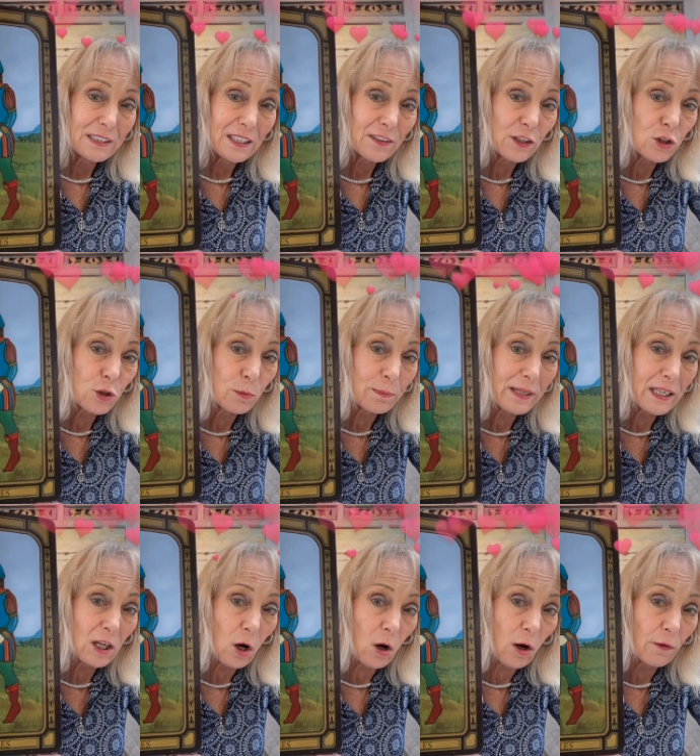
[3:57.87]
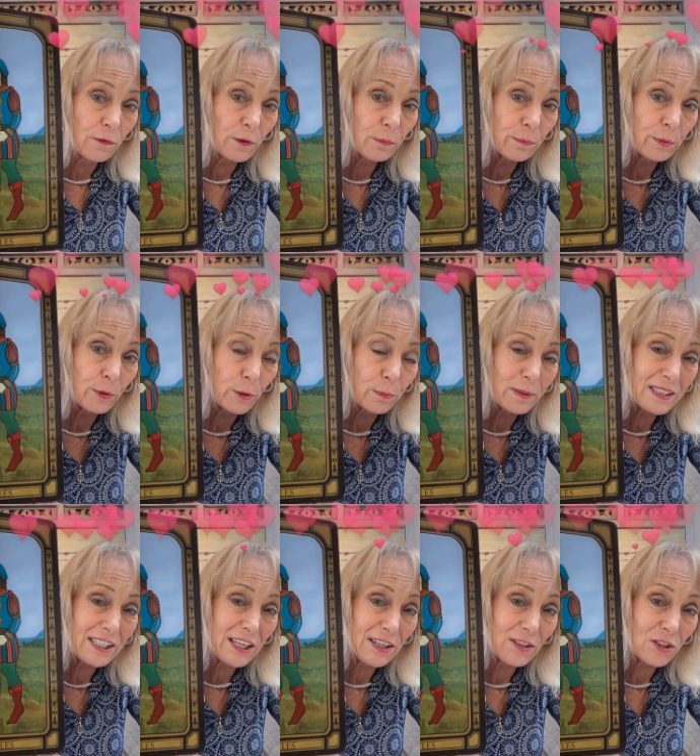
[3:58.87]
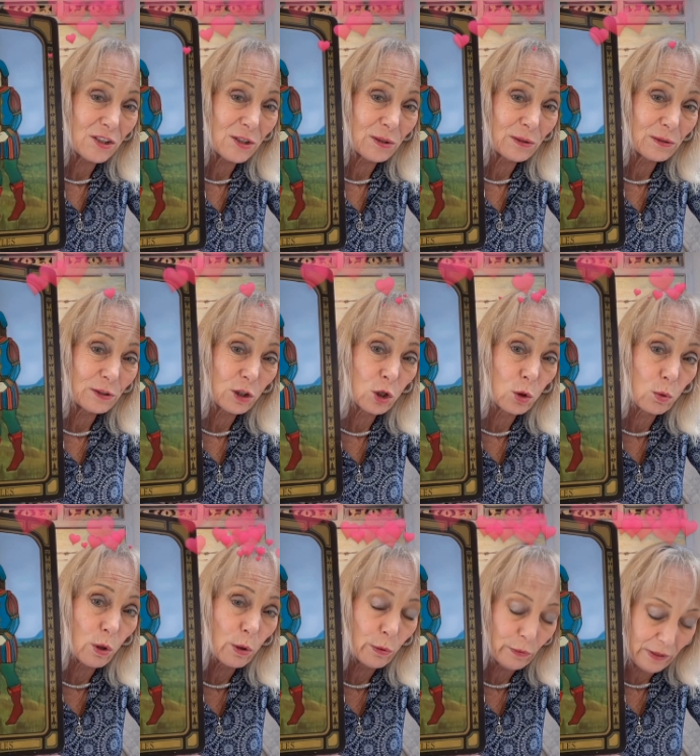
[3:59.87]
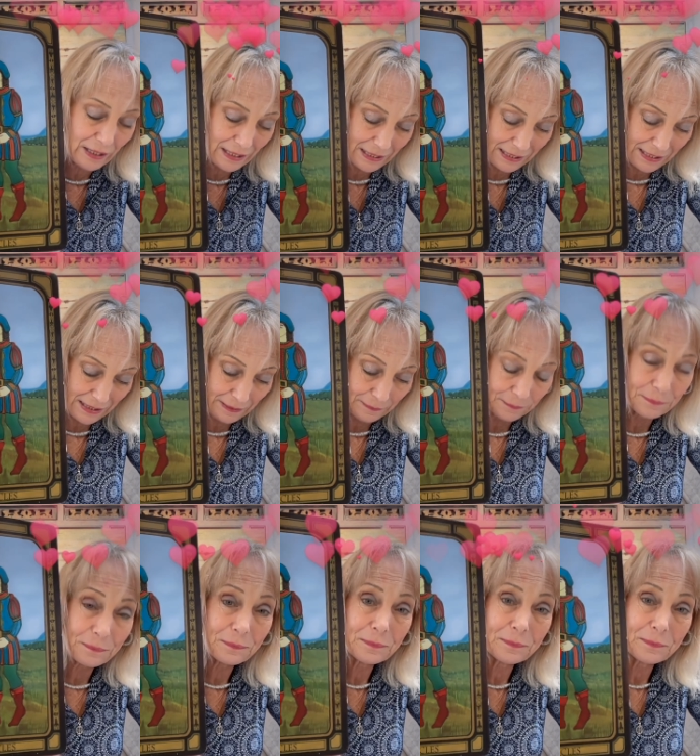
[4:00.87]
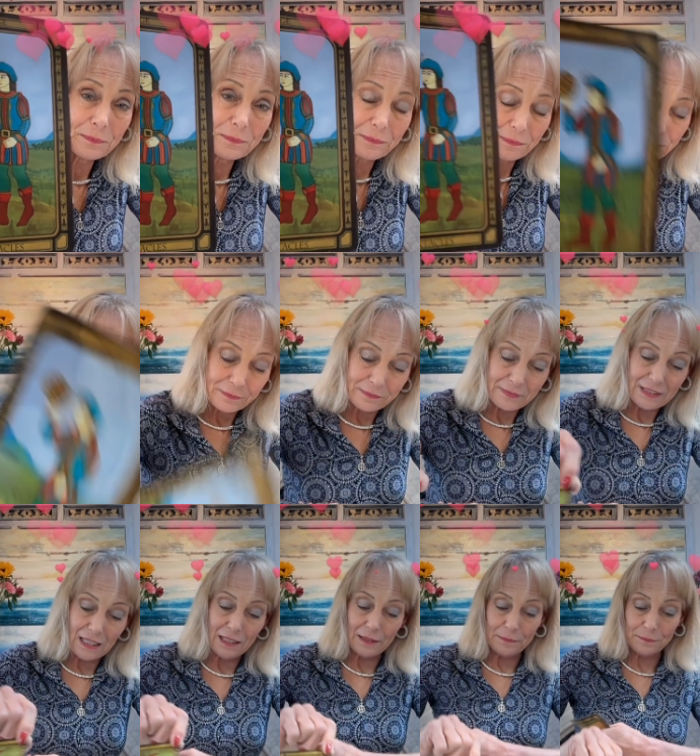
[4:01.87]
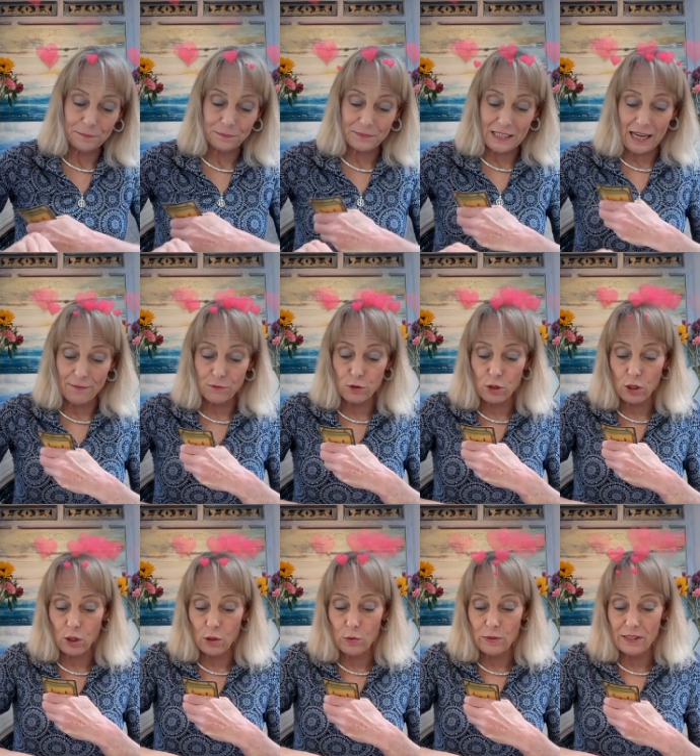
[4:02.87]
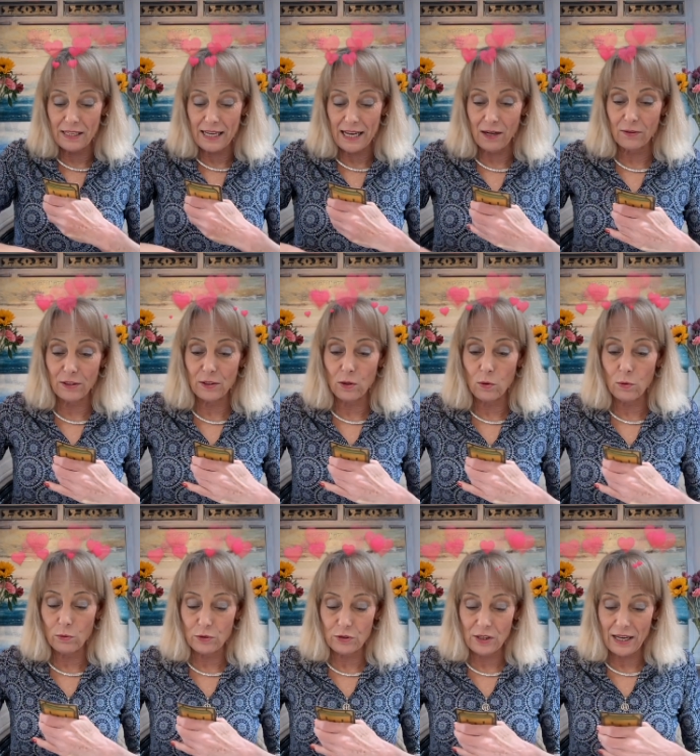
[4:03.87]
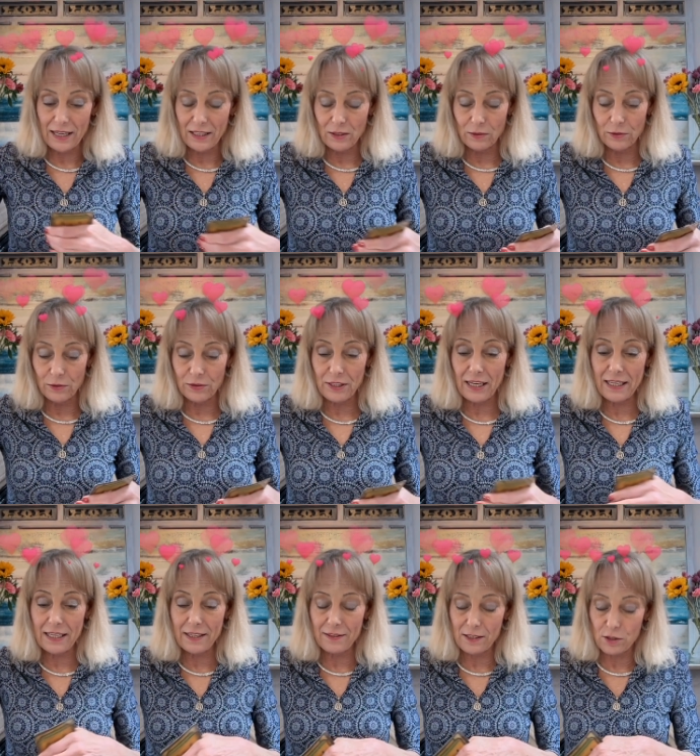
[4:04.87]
that you're being offered, pure potential to grow this. Um, after closing out an old cycle, you're taking